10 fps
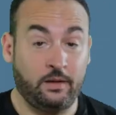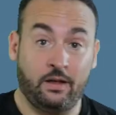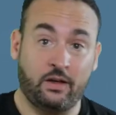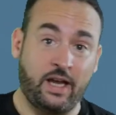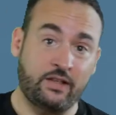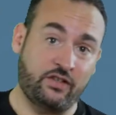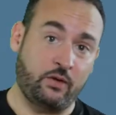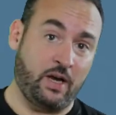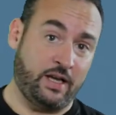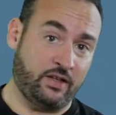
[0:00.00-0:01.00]
Okay,
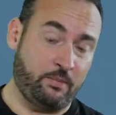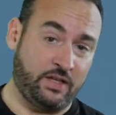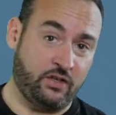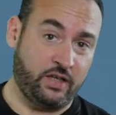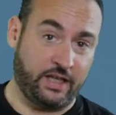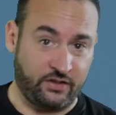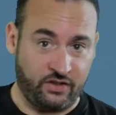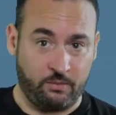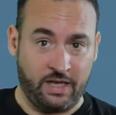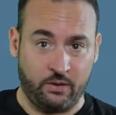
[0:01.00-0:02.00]
so as I mentioned, in
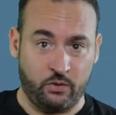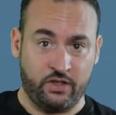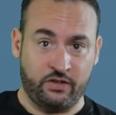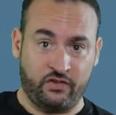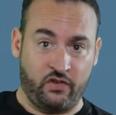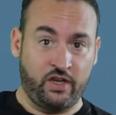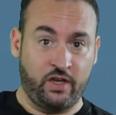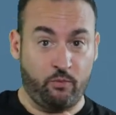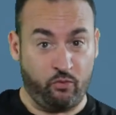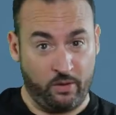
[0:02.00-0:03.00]
some languages
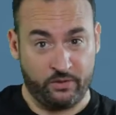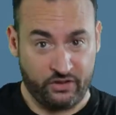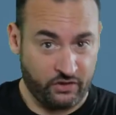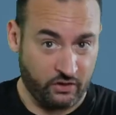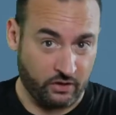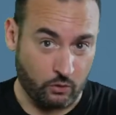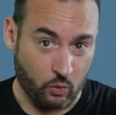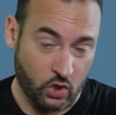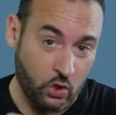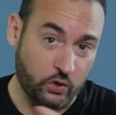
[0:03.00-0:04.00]
the preposition
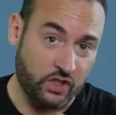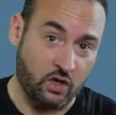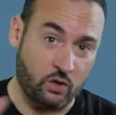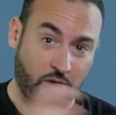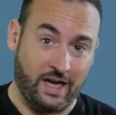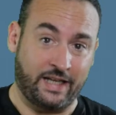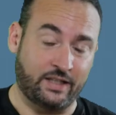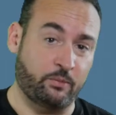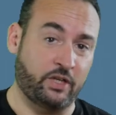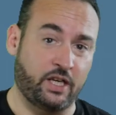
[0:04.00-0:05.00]
could go at
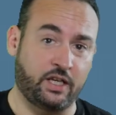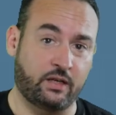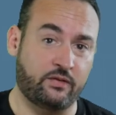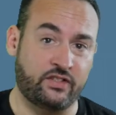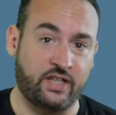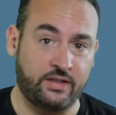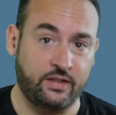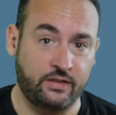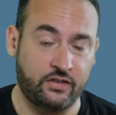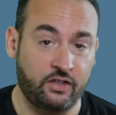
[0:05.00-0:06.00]
the beginning of the
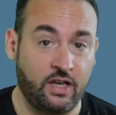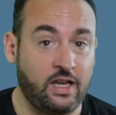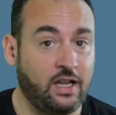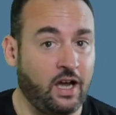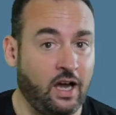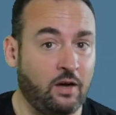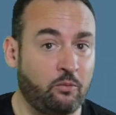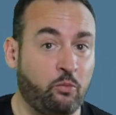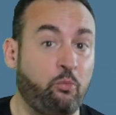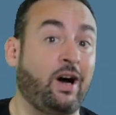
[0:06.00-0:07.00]
sentence,
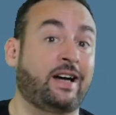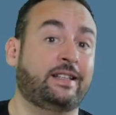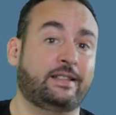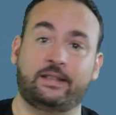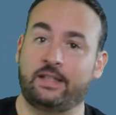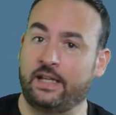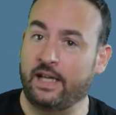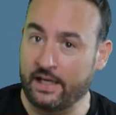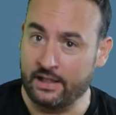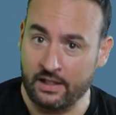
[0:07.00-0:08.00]
but
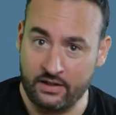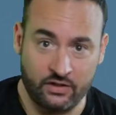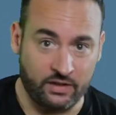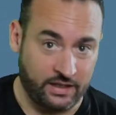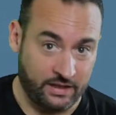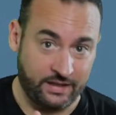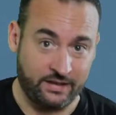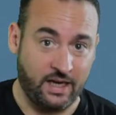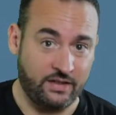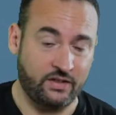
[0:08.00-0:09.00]
in English, in these
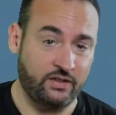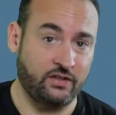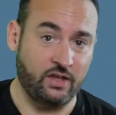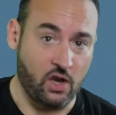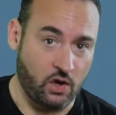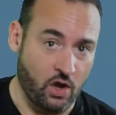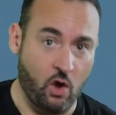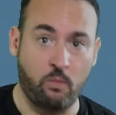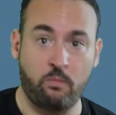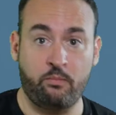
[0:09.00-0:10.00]
cases, no,
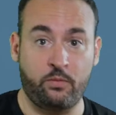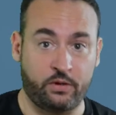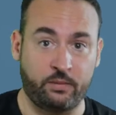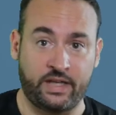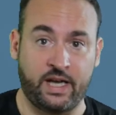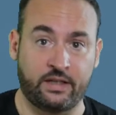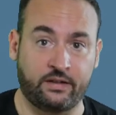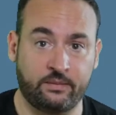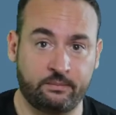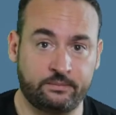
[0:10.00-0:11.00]
put them at the end.
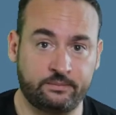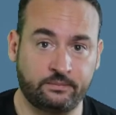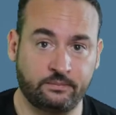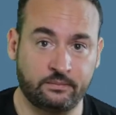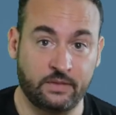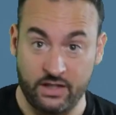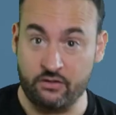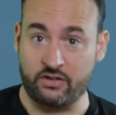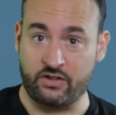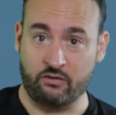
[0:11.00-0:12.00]

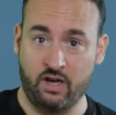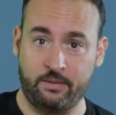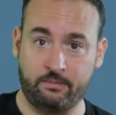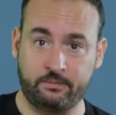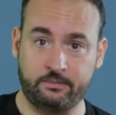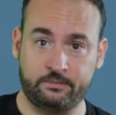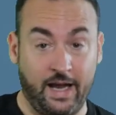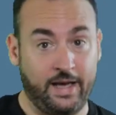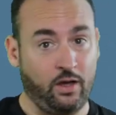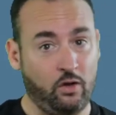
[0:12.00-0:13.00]
Interesting, right?
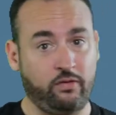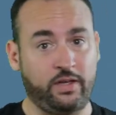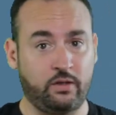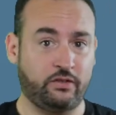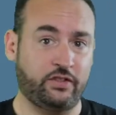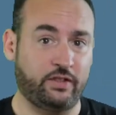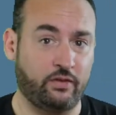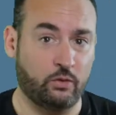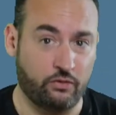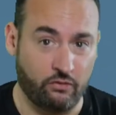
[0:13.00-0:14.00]
And hopefully not so
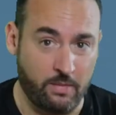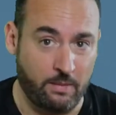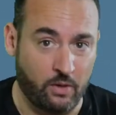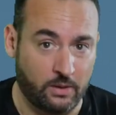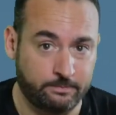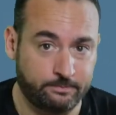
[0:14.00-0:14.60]
difficult to remember.